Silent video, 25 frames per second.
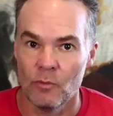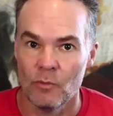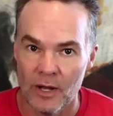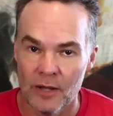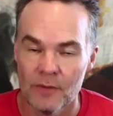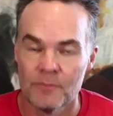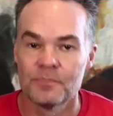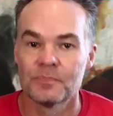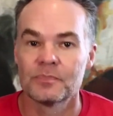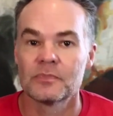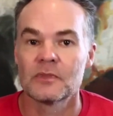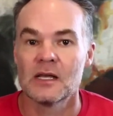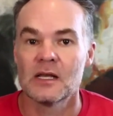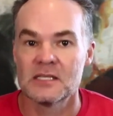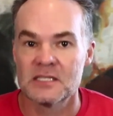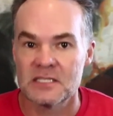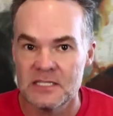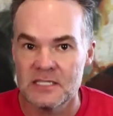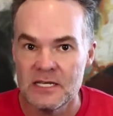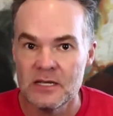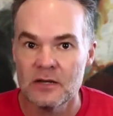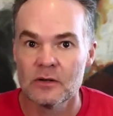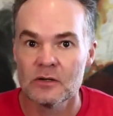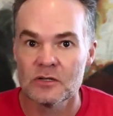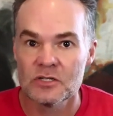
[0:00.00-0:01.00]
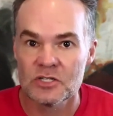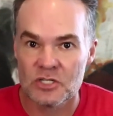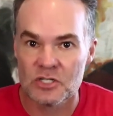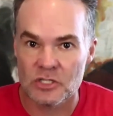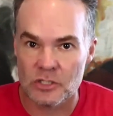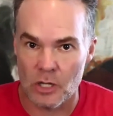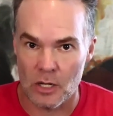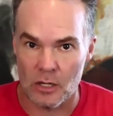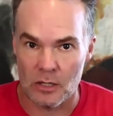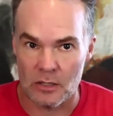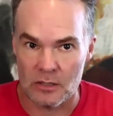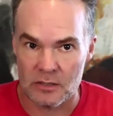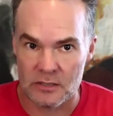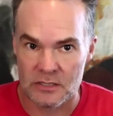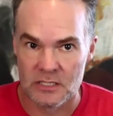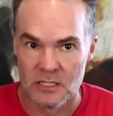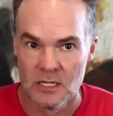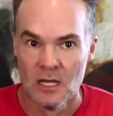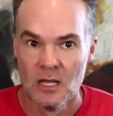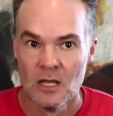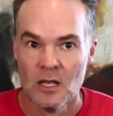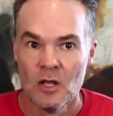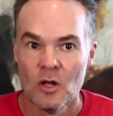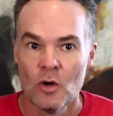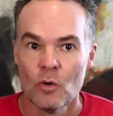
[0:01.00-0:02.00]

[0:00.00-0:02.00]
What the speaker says: Well, a seeker stalls